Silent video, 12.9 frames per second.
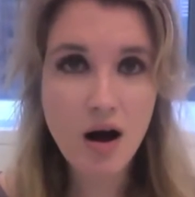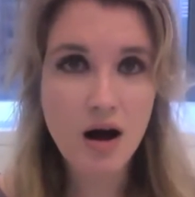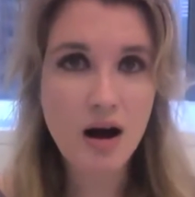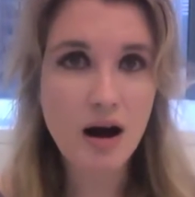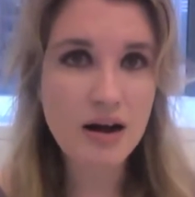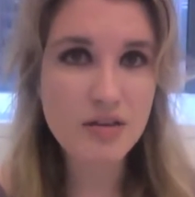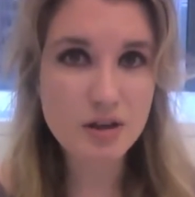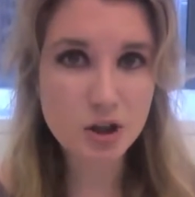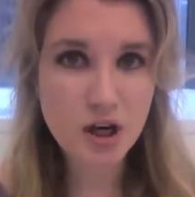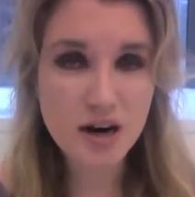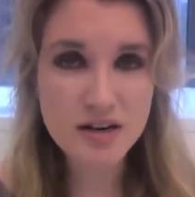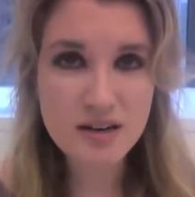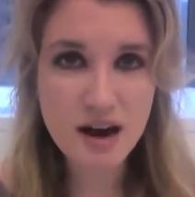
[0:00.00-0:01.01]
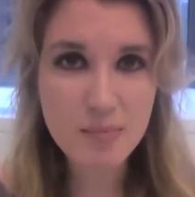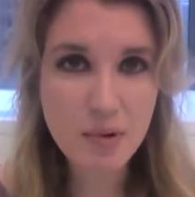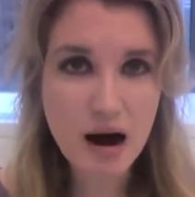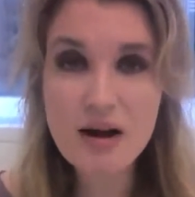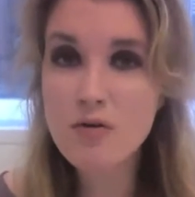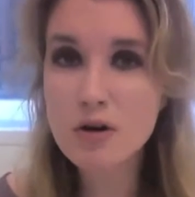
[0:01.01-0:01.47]
I think Johnny Depp.
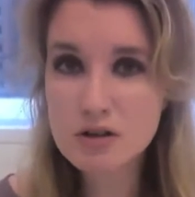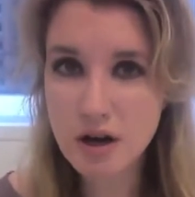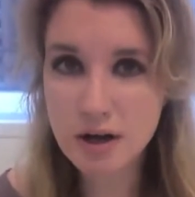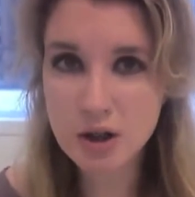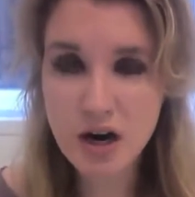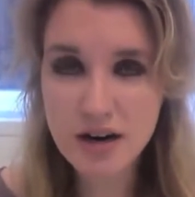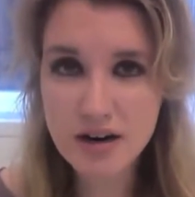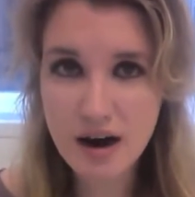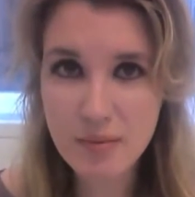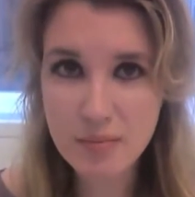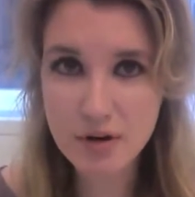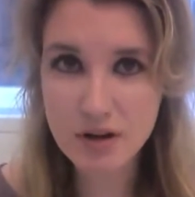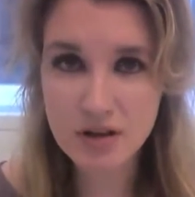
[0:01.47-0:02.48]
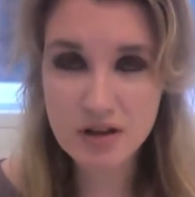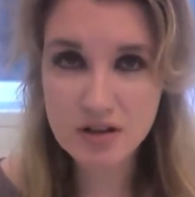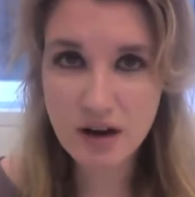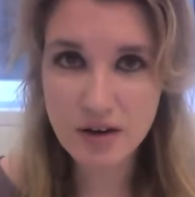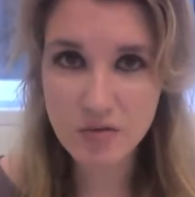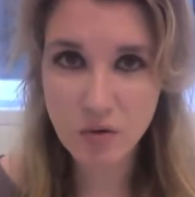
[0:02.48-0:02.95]
I always like Johnny Depp in these
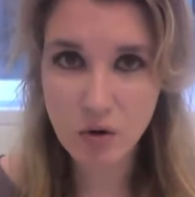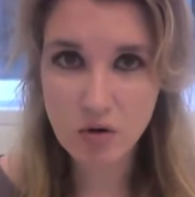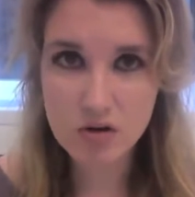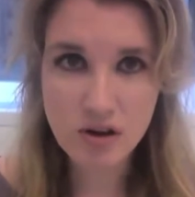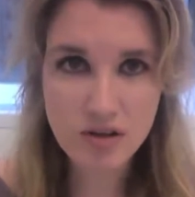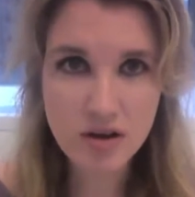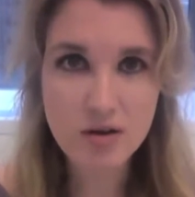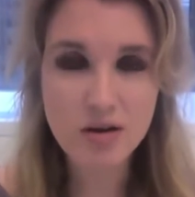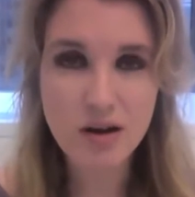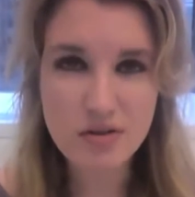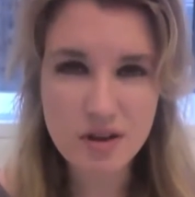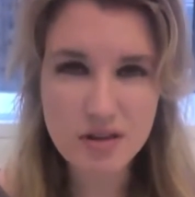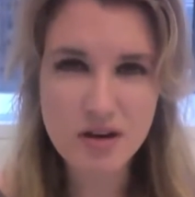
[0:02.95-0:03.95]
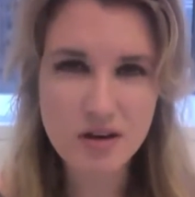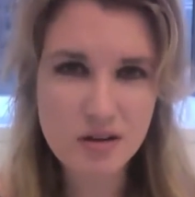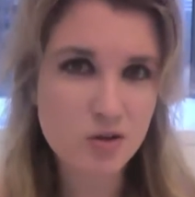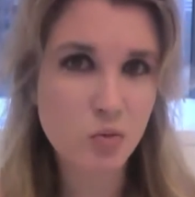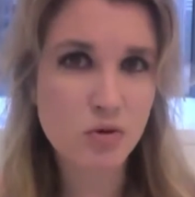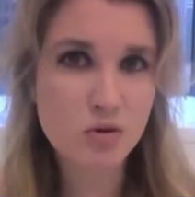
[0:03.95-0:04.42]
kind of roles. I think that
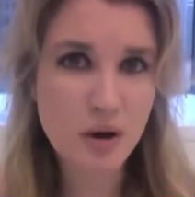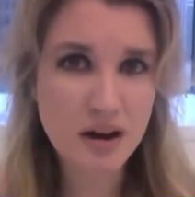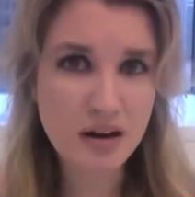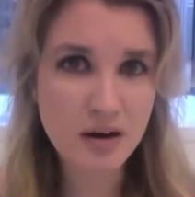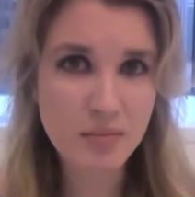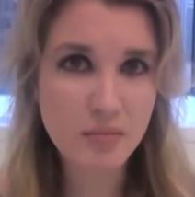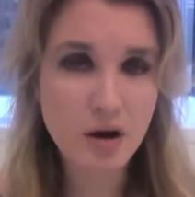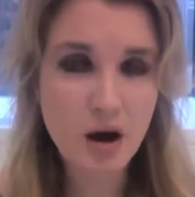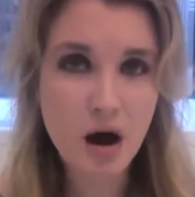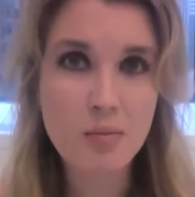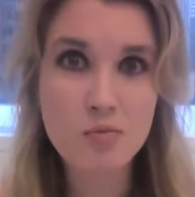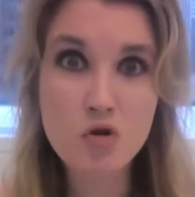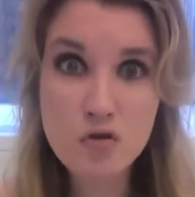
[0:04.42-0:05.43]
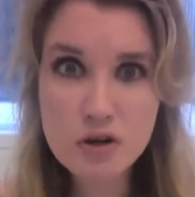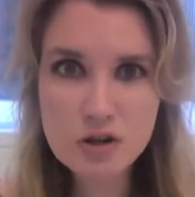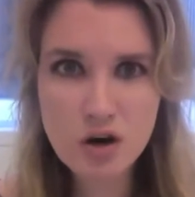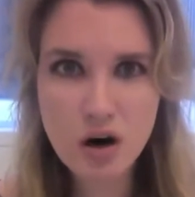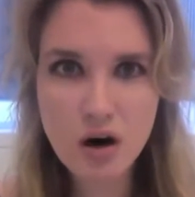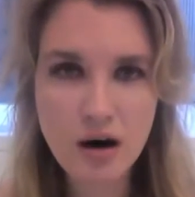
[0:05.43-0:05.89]
it's what's made him a movie
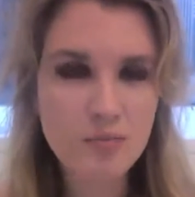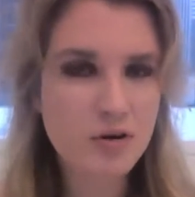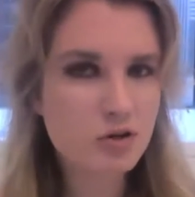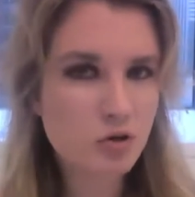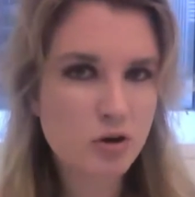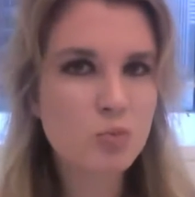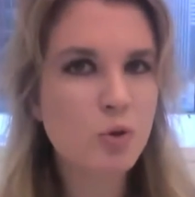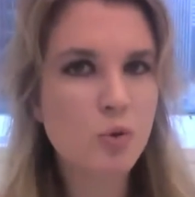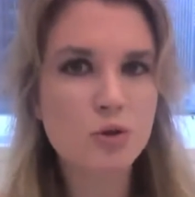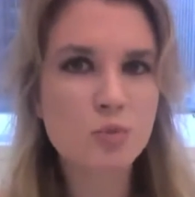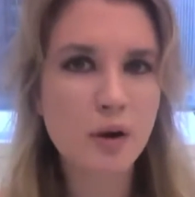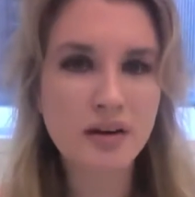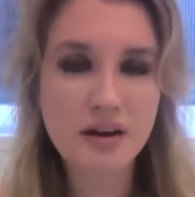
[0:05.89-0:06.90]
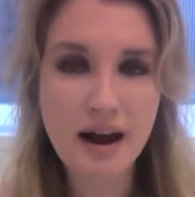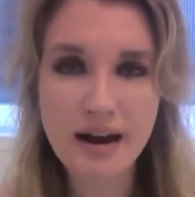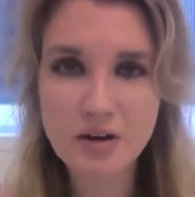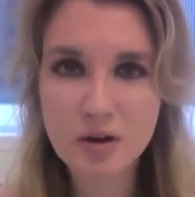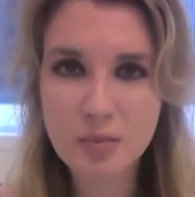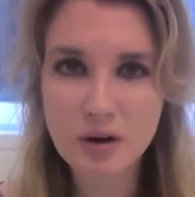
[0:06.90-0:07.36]
star. I mean, he's always been a respected
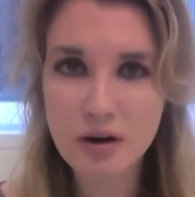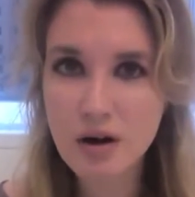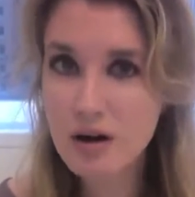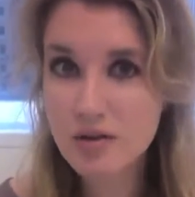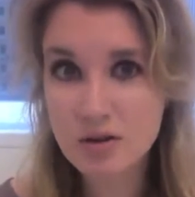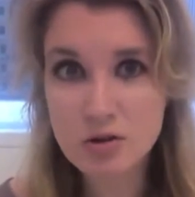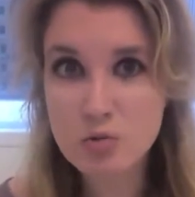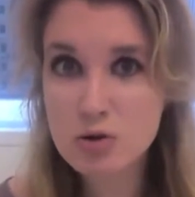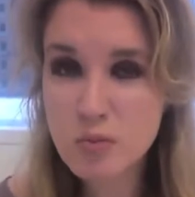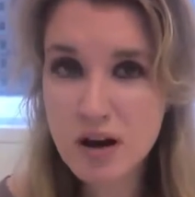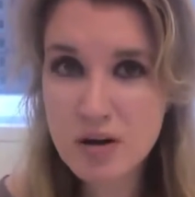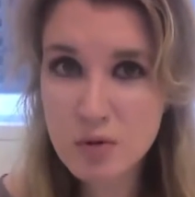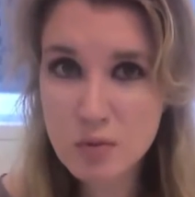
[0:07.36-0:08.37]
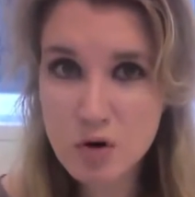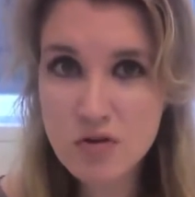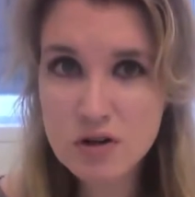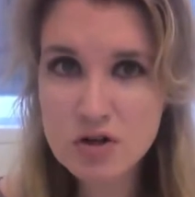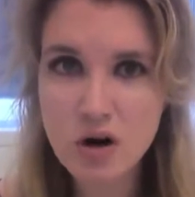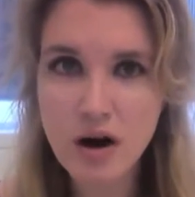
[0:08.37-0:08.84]
actor, but this is what's made him a
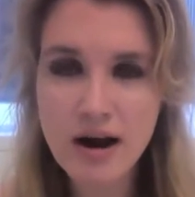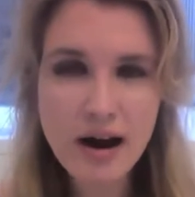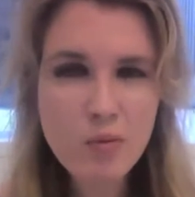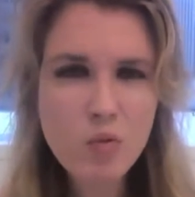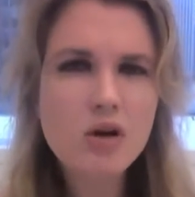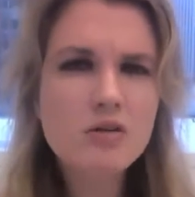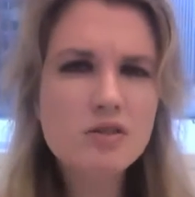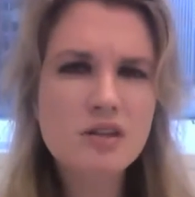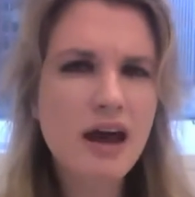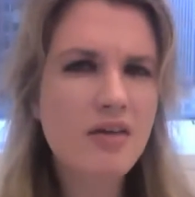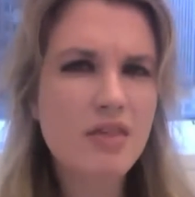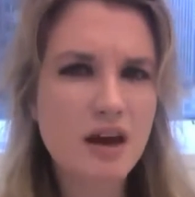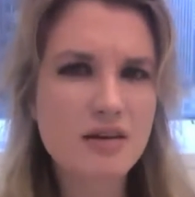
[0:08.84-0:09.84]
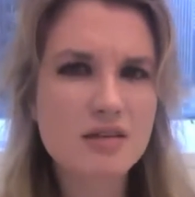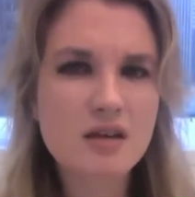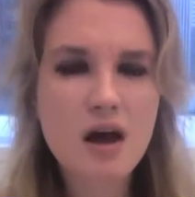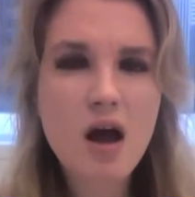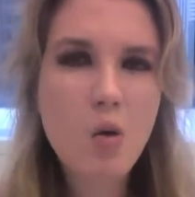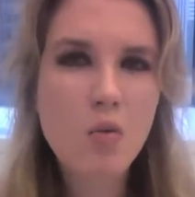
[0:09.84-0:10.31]
movie star. And I will say this:
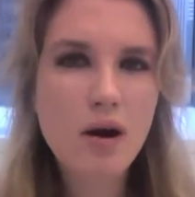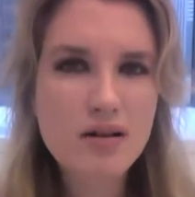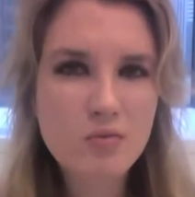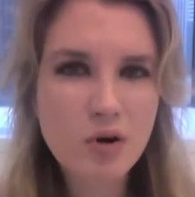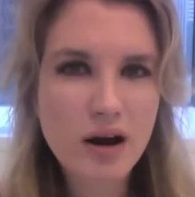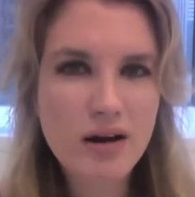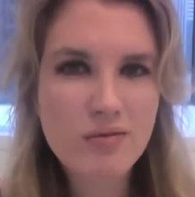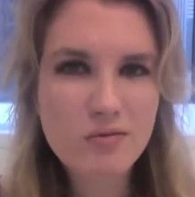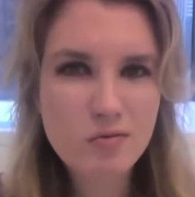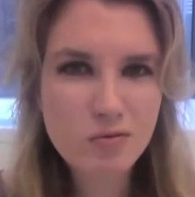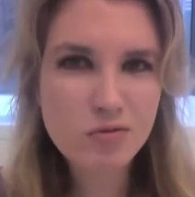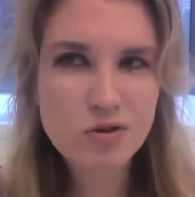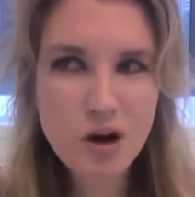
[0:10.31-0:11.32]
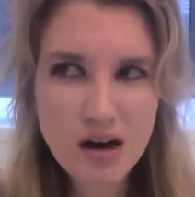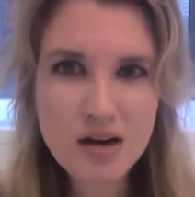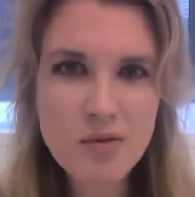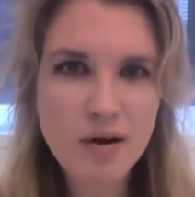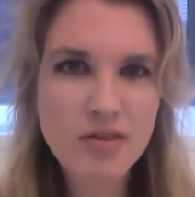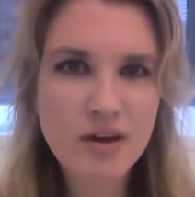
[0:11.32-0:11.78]
when I
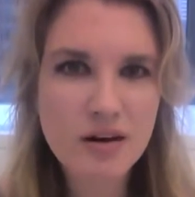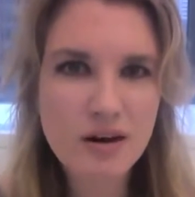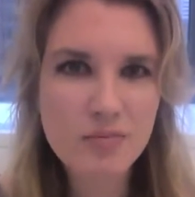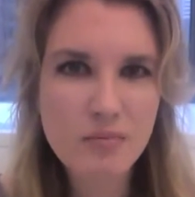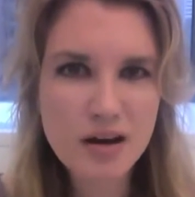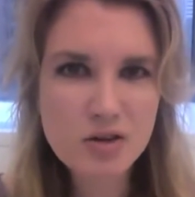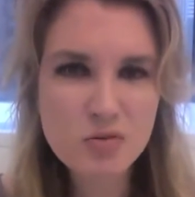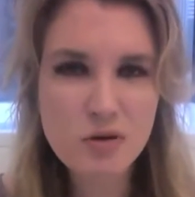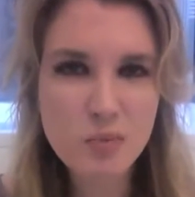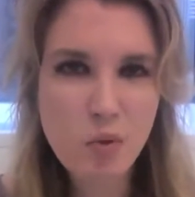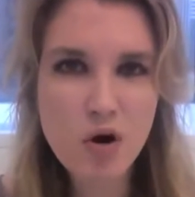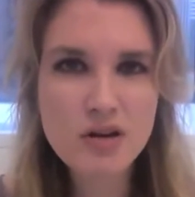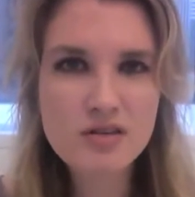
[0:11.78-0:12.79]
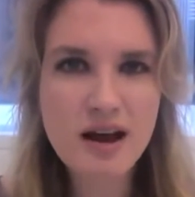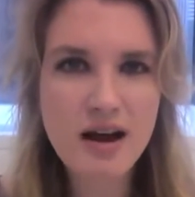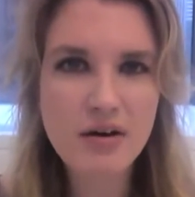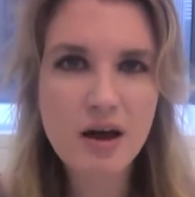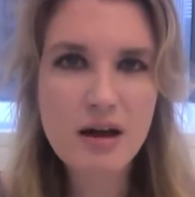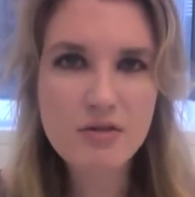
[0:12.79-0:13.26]
talking about that, it points
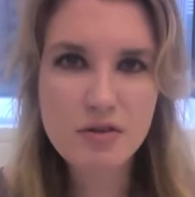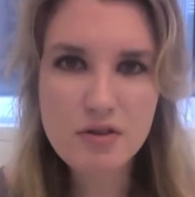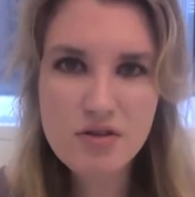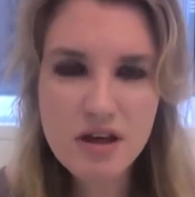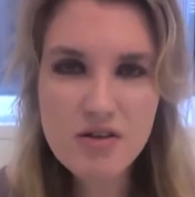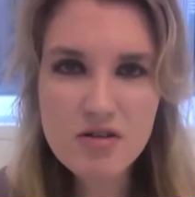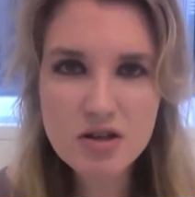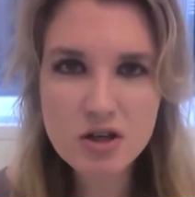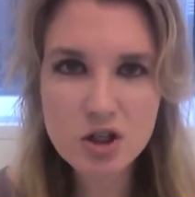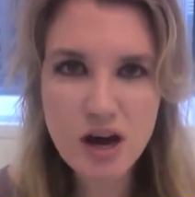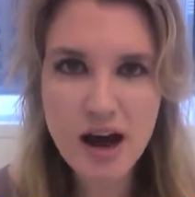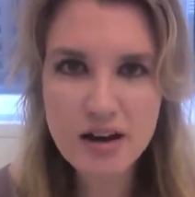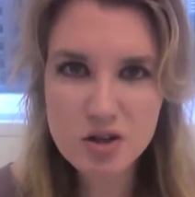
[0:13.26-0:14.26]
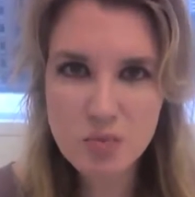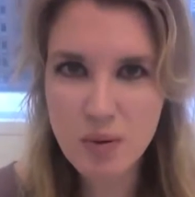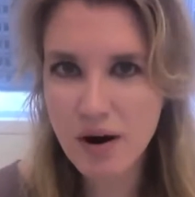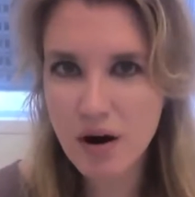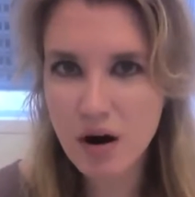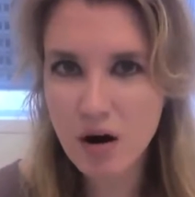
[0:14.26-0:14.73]
out that this isn't a Jack
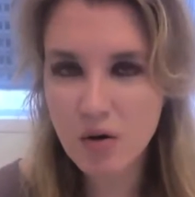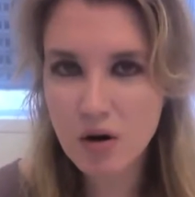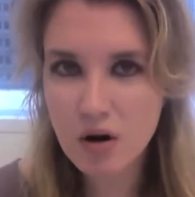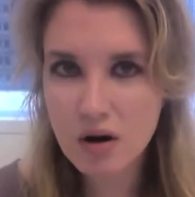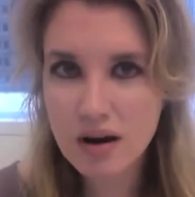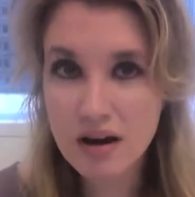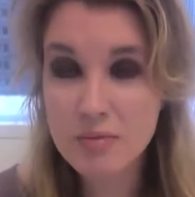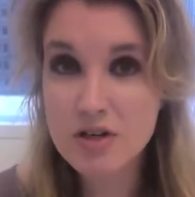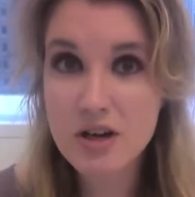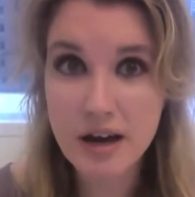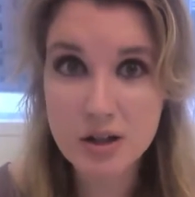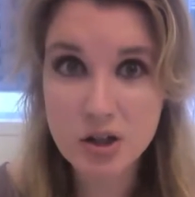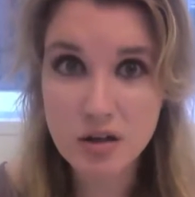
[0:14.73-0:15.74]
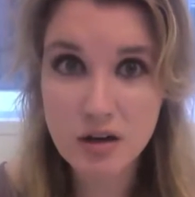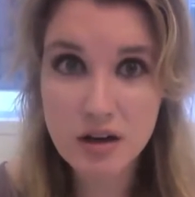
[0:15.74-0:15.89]
Sparrow imitation.